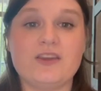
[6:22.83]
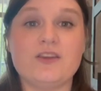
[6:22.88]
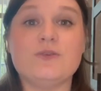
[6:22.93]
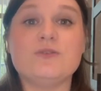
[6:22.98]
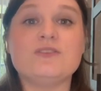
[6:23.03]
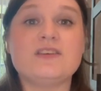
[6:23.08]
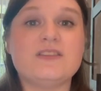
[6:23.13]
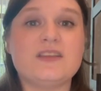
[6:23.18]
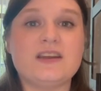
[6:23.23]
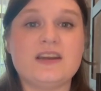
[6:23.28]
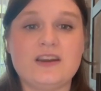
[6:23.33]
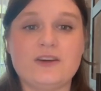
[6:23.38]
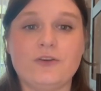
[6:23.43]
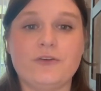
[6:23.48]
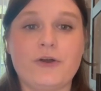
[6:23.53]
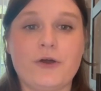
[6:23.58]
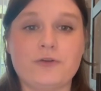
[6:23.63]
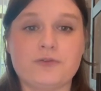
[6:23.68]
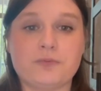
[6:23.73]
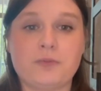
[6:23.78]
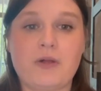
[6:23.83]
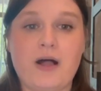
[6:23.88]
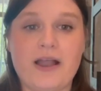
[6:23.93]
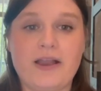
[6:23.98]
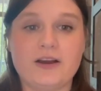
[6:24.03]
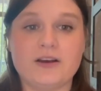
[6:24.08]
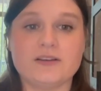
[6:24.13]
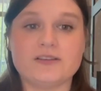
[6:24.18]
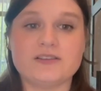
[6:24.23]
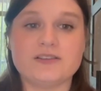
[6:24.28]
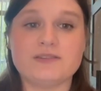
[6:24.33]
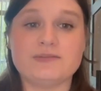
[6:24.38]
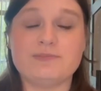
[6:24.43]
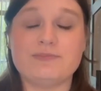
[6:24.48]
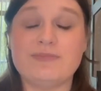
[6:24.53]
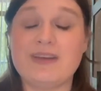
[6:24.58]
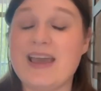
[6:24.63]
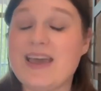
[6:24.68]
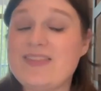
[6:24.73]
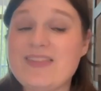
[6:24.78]
using the needle nose pliers.
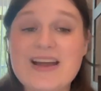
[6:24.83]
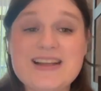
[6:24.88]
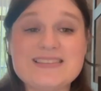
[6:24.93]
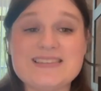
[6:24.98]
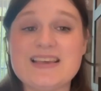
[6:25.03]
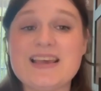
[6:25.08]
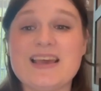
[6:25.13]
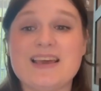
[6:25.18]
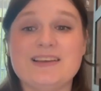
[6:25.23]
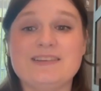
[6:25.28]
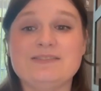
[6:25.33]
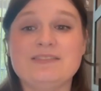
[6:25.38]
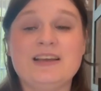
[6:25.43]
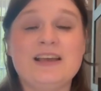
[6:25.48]
And that's it.